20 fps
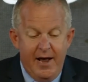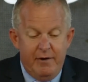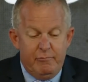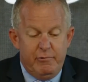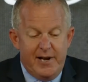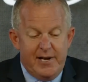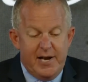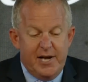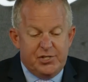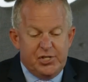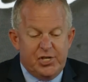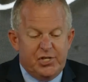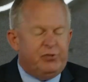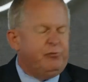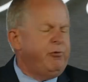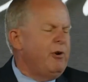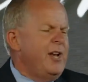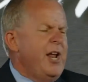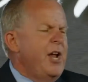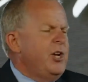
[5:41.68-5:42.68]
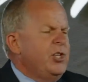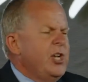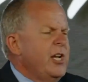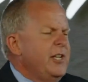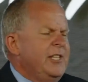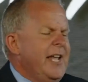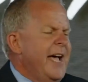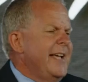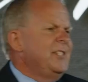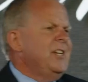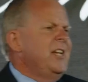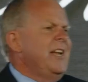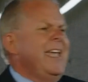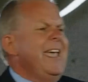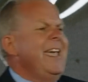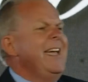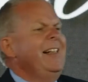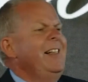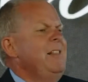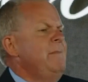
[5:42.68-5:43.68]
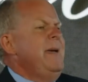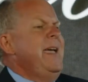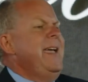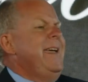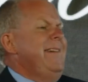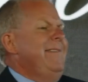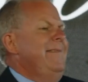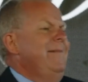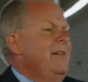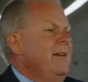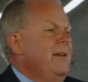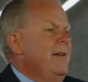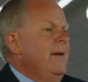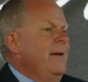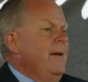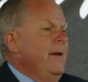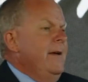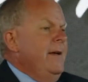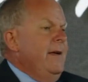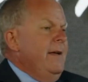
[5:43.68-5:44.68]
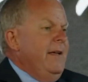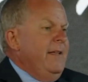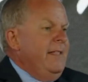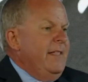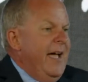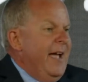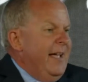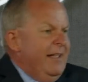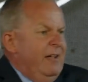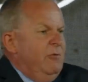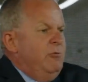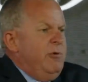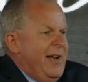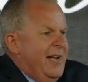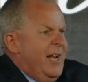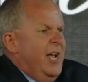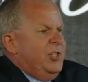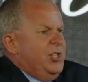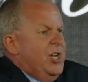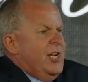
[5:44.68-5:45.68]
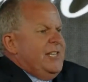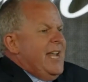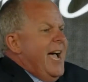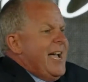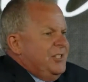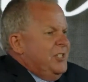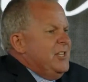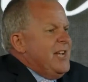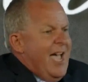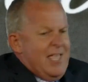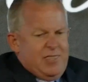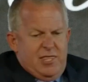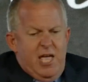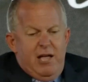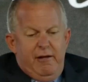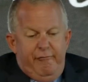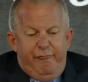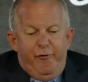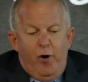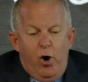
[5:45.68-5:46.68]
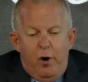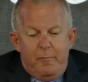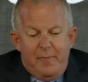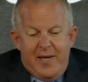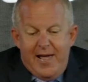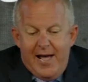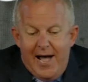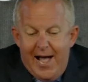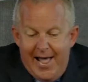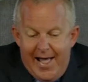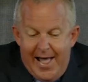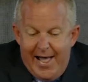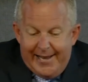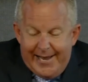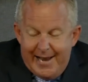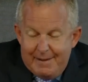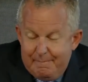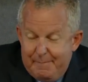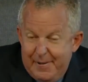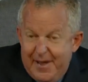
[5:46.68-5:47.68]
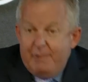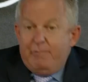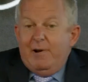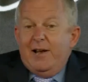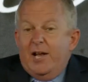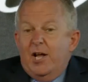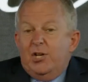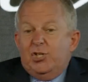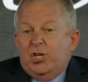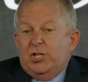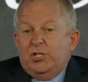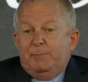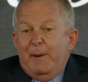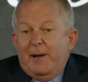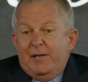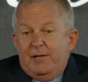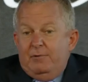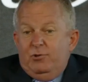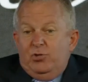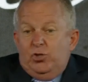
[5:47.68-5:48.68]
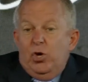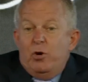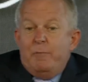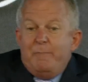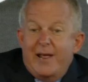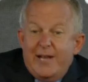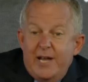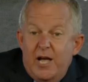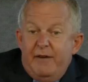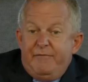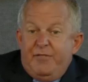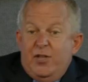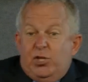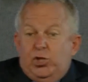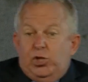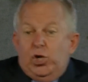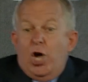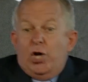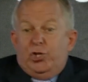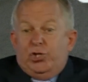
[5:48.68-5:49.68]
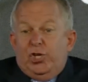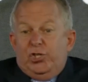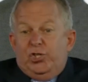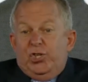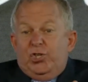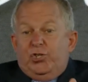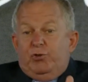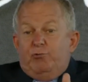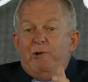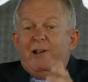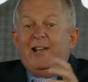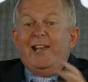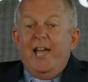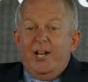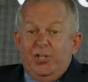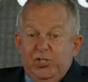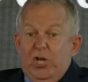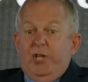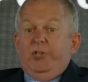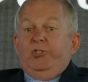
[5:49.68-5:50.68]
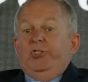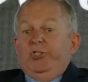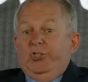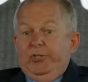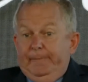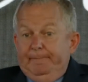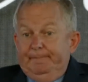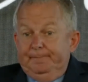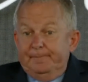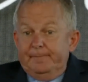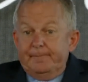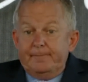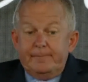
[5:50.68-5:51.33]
Religious tradition doesn't heal me. Religion does nothing for me. I can be religious, but too many of the church are just religious.